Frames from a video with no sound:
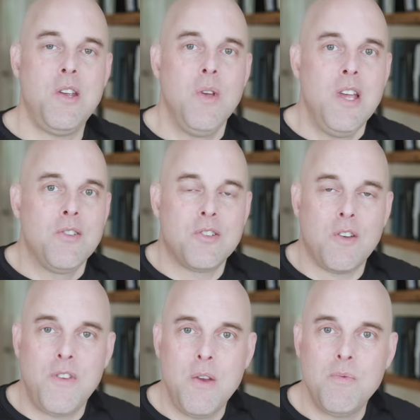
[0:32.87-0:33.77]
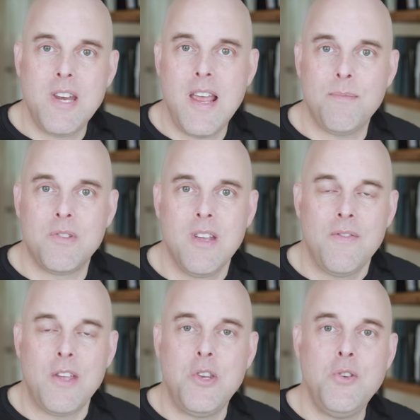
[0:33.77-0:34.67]
you just a few tips
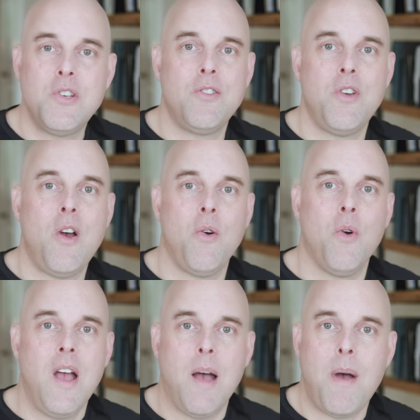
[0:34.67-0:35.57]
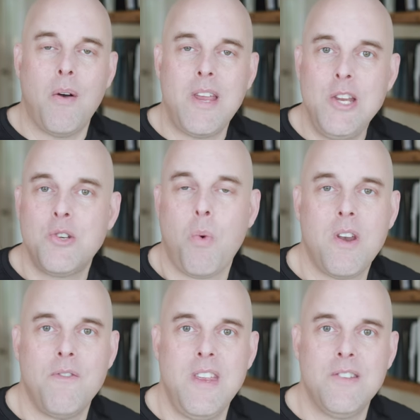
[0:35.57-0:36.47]
that you should know about each one
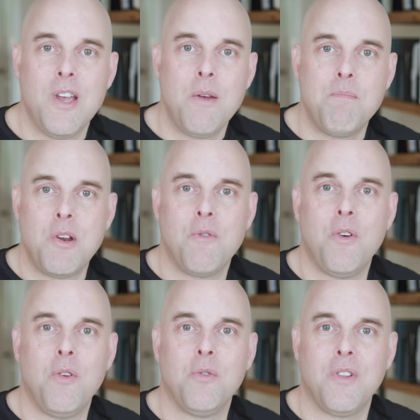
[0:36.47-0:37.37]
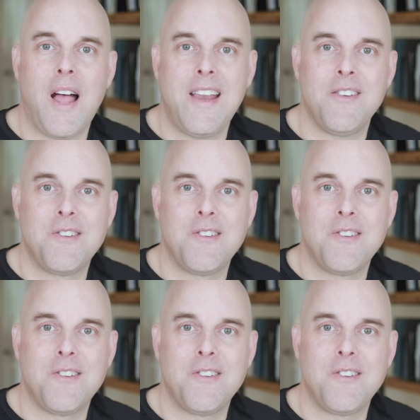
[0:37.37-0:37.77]
of these beautiful light